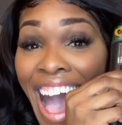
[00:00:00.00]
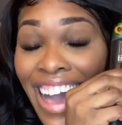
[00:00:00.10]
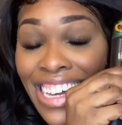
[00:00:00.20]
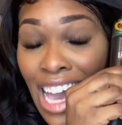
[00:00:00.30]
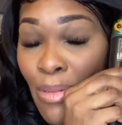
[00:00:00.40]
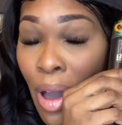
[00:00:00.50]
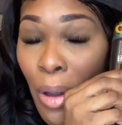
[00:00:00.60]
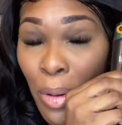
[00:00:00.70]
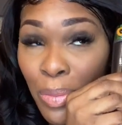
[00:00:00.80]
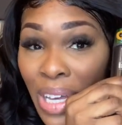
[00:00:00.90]
I came
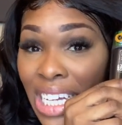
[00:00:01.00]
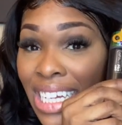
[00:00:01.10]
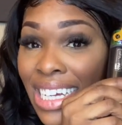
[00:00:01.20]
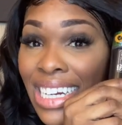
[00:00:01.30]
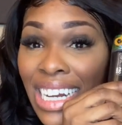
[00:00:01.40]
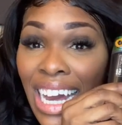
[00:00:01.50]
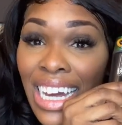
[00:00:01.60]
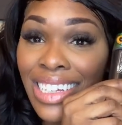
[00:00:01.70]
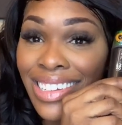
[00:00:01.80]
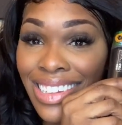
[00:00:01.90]
home and
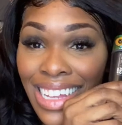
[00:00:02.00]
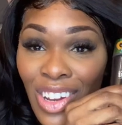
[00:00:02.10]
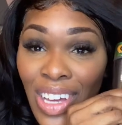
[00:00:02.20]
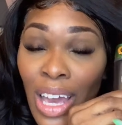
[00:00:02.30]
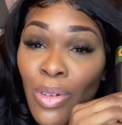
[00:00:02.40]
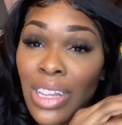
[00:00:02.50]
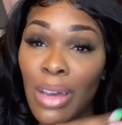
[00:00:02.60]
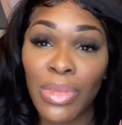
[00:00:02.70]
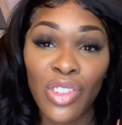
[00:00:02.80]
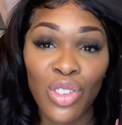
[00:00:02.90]
I just said, okay, well,
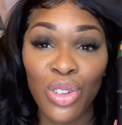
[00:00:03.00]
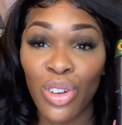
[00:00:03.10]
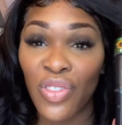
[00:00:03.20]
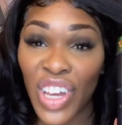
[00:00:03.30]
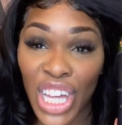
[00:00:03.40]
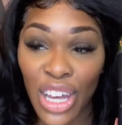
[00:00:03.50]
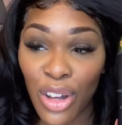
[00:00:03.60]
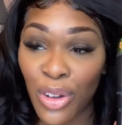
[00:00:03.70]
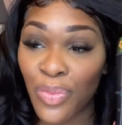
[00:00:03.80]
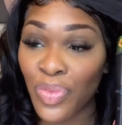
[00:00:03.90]
let me just do a
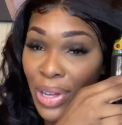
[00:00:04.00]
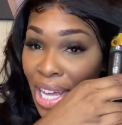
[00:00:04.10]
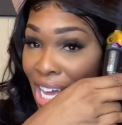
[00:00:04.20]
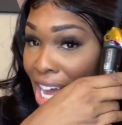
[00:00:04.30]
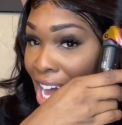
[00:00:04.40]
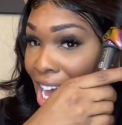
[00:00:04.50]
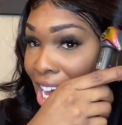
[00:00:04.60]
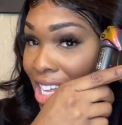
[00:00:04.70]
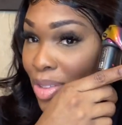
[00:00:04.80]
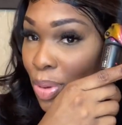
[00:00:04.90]
video.
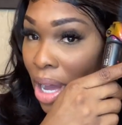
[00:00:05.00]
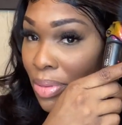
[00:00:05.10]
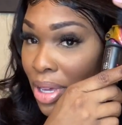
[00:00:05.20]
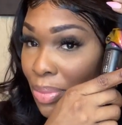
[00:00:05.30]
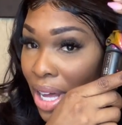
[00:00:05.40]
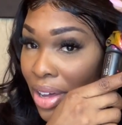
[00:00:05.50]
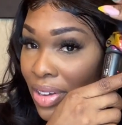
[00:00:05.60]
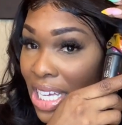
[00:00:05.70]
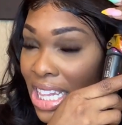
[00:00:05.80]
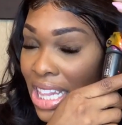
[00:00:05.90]
It's probably
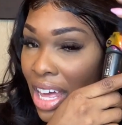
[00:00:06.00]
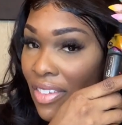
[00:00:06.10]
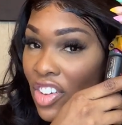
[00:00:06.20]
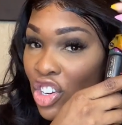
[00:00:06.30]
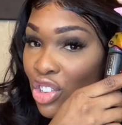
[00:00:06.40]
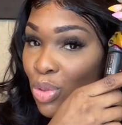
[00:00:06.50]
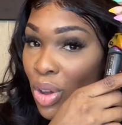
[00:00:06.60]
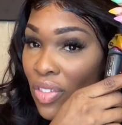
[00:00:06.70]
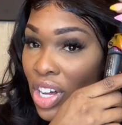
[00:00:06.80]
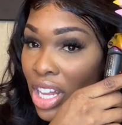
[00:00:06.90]
about 11 or
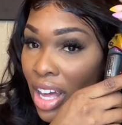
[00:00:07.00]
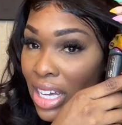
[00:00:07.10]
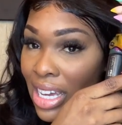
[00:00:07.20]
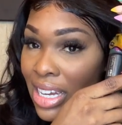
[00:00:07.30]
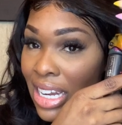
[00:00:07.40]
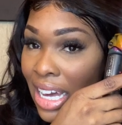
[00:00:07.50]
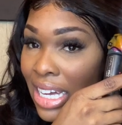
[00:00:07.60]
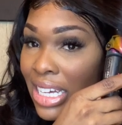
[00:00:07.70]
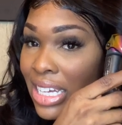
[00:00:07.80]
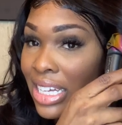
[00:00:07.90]
12 o'clock at
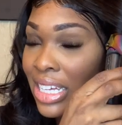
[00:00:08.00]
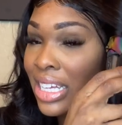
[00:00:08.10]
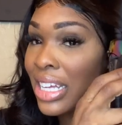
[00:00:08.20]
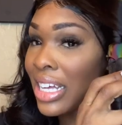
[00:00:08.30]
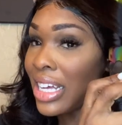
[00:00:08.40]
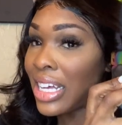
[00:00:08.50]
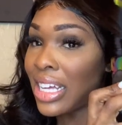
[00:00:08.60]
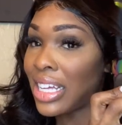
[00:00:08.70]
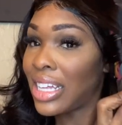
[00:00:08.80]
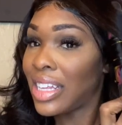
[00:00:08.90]
night.
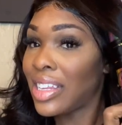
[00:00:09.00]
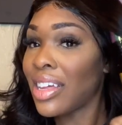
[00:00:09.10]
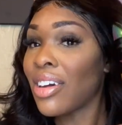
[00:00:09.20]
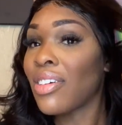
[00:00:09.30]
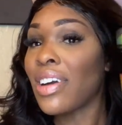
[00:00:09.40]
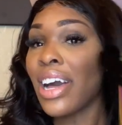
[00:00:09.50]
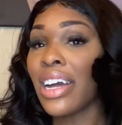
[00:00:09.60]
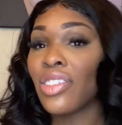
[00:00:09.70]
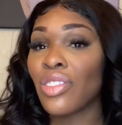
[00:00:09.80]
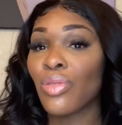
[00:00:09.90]
So
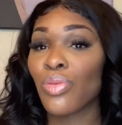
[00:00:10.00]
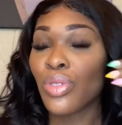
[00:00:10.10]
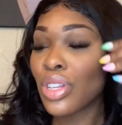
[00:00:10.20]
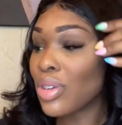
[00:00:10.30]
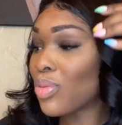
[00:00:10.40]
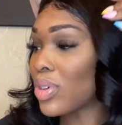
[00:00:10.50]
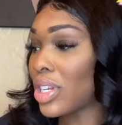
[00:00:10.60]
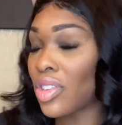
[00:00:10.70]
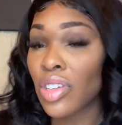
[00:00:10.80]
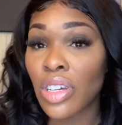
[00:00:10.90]
I just really
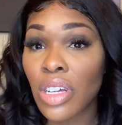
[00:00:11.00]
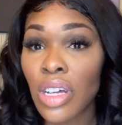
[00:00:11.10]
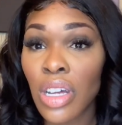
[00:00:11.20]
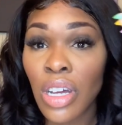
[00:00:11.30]
wanted to